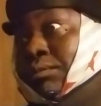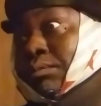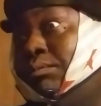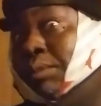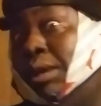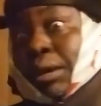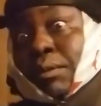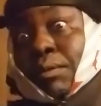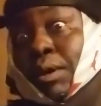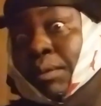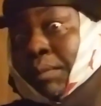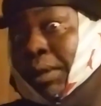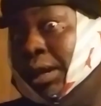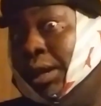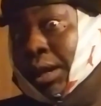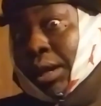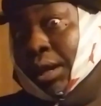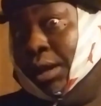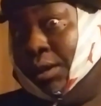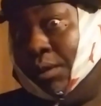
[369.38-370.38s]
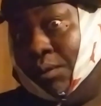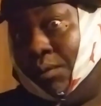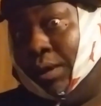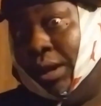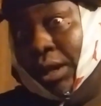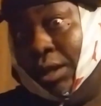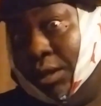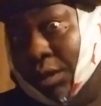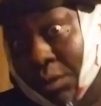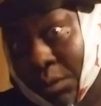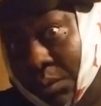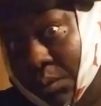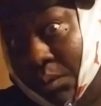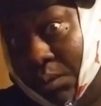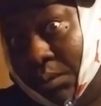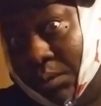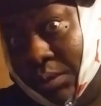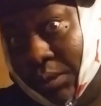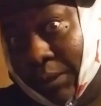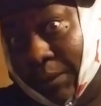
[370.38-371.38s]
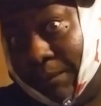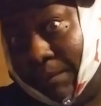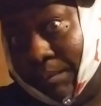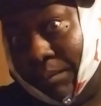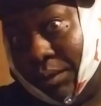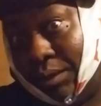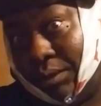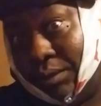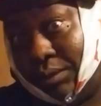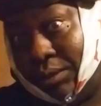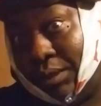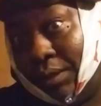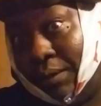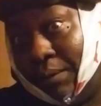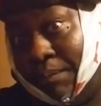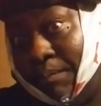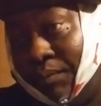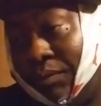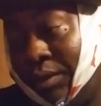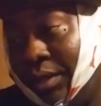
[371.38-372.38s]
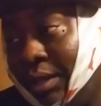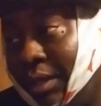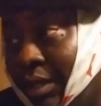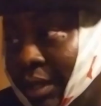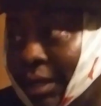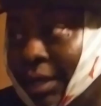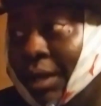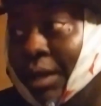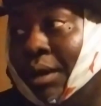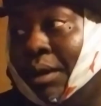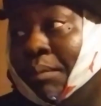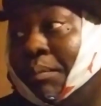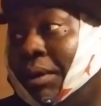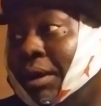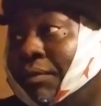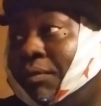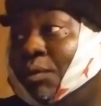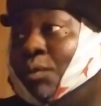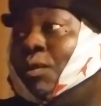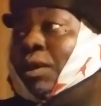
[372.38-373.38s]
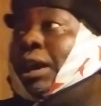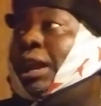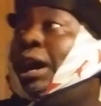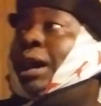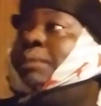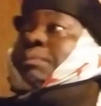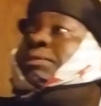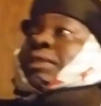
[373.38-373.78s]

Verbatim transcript: maybe I'm hearing incorrect news or so. But from what I'm